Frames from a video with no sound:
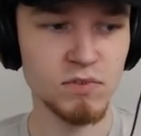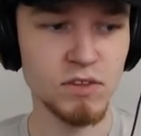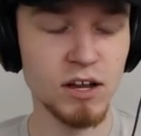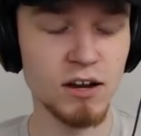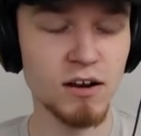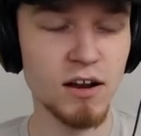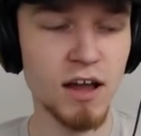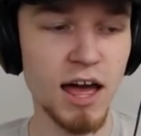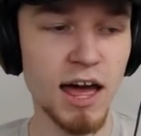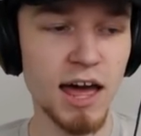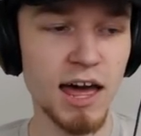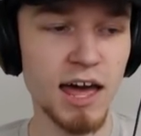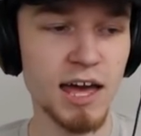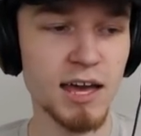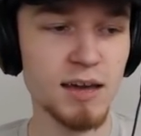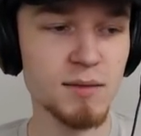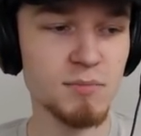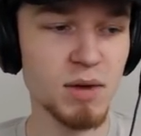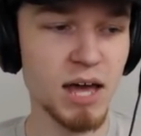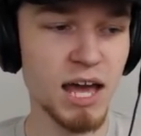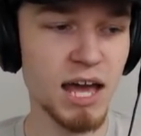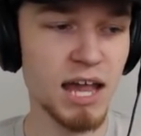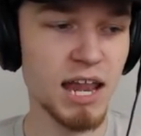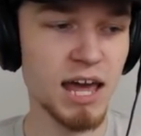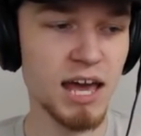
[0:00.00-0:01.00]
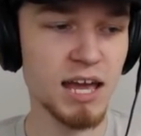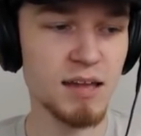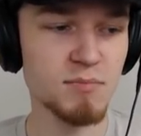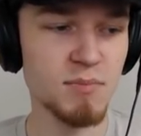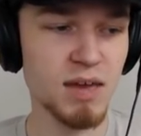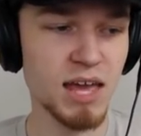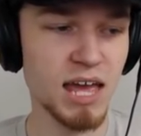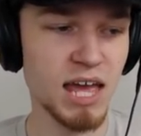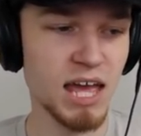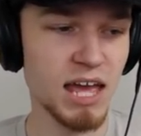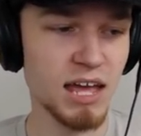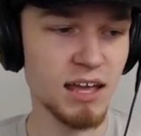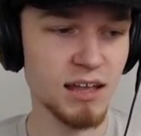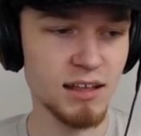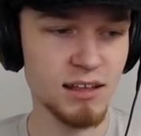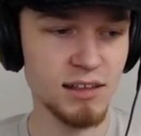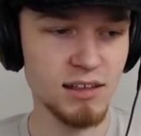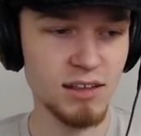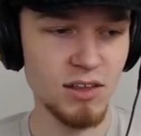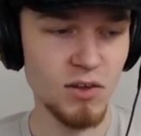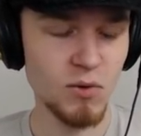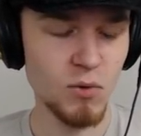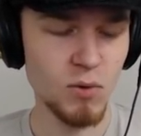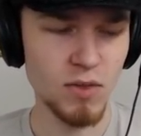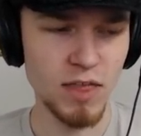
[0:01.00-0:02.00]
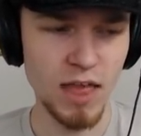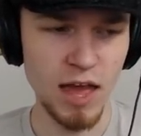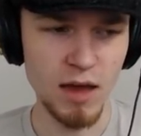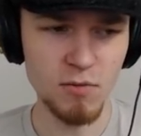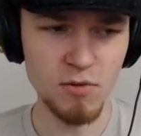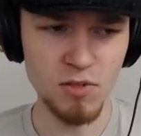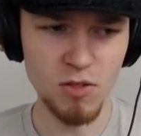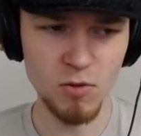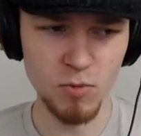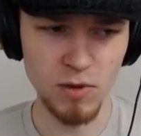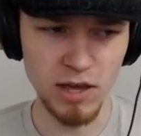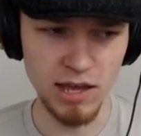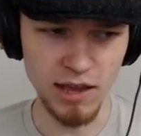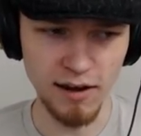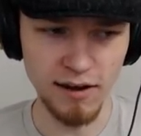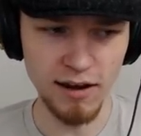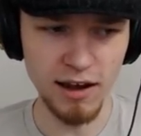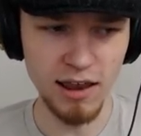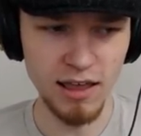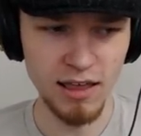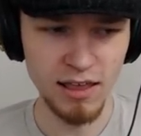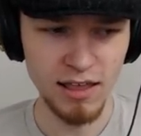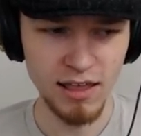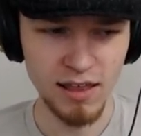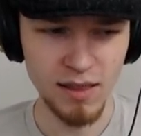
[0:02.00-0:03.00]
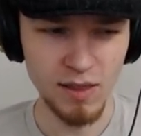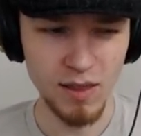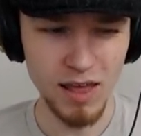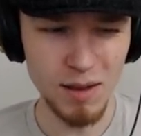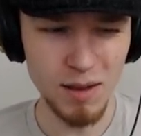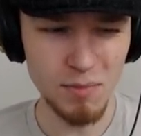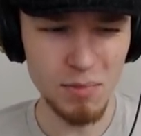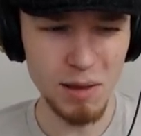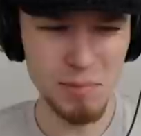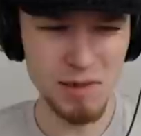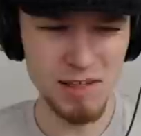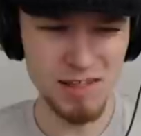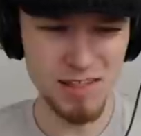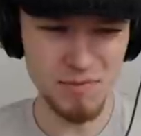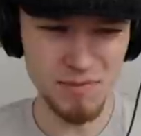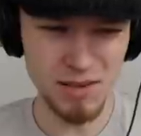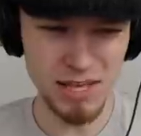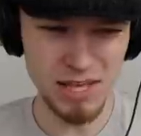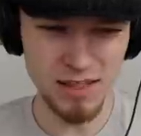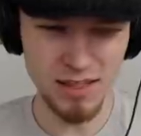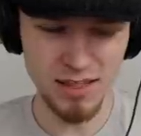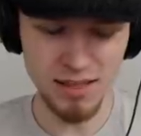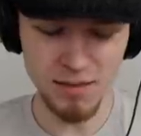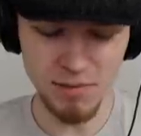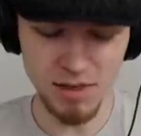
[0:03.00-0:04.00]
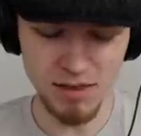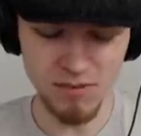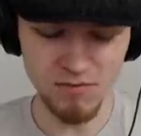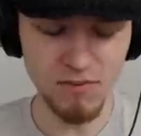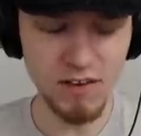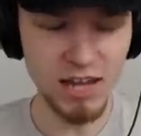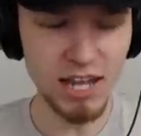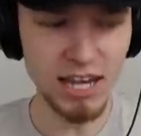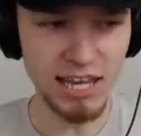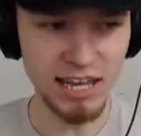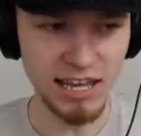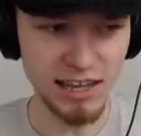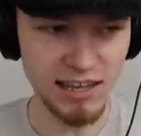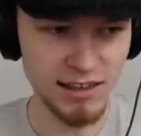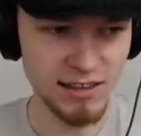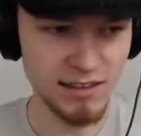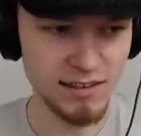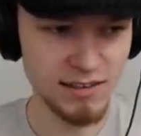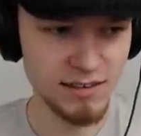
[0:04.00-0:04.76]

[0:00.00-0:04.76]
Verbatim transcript: Alright, bye, Linebeck. Well, that was weird. Linebeck must have eaten something funny.